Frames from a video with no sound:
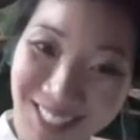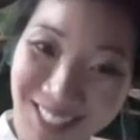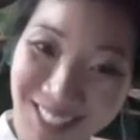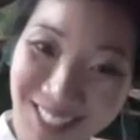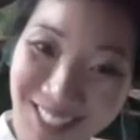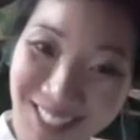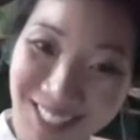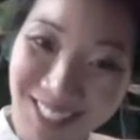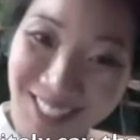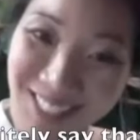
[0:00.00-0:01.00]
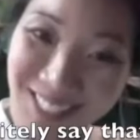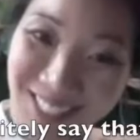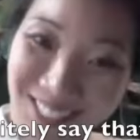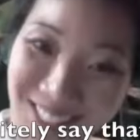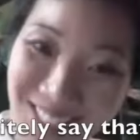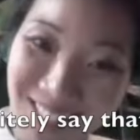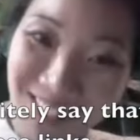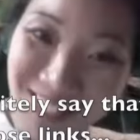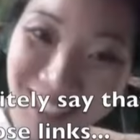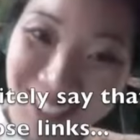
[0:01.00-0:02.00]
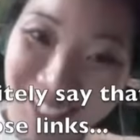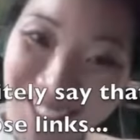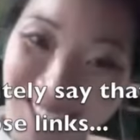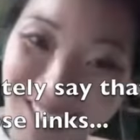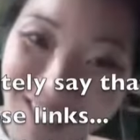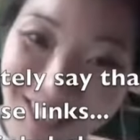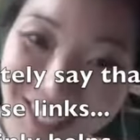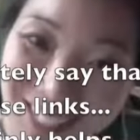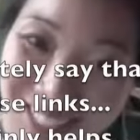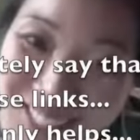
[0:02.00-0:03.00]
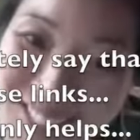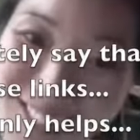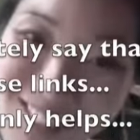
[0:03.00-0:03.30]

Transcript: quote, "I would definitely say that getting those